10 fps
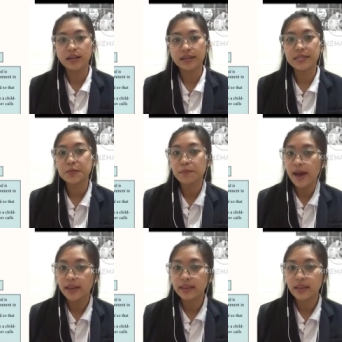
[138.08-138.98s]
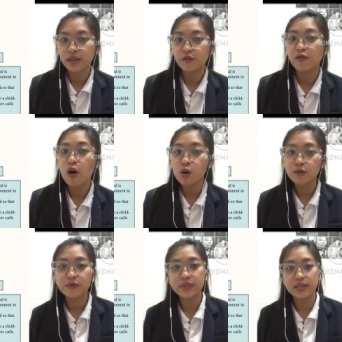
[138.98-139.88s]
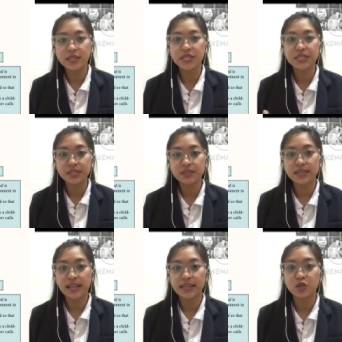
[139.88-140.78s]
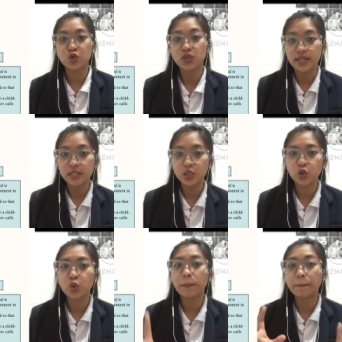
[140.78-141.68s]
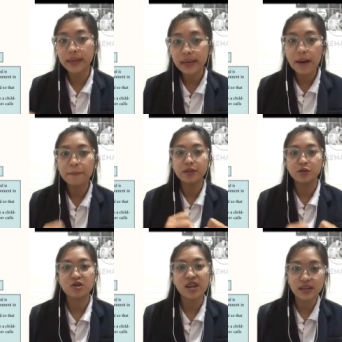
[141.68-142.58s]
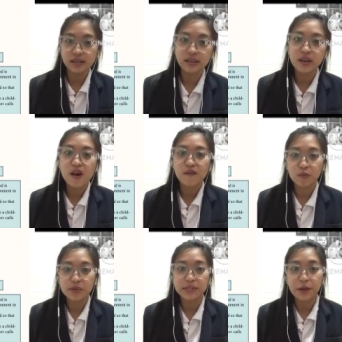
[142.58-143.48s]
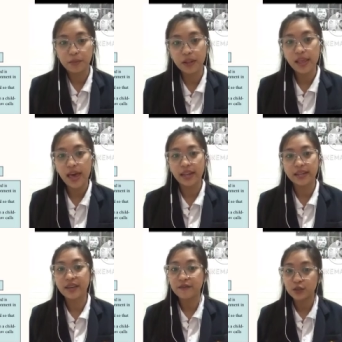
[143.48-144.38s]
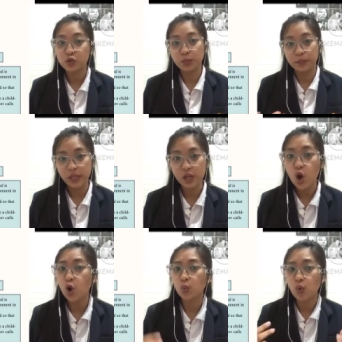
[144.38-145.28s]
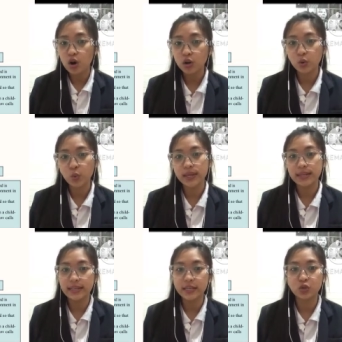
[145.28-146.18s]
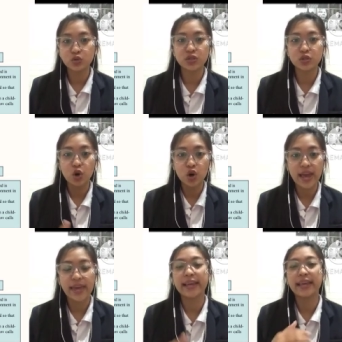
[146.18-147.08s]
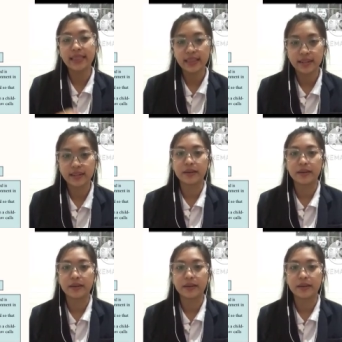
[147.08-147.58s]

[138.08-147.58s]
this might involve the teacher telling students to pick up the triangle from the table and give it to me, or walk quickly to the door and hit it.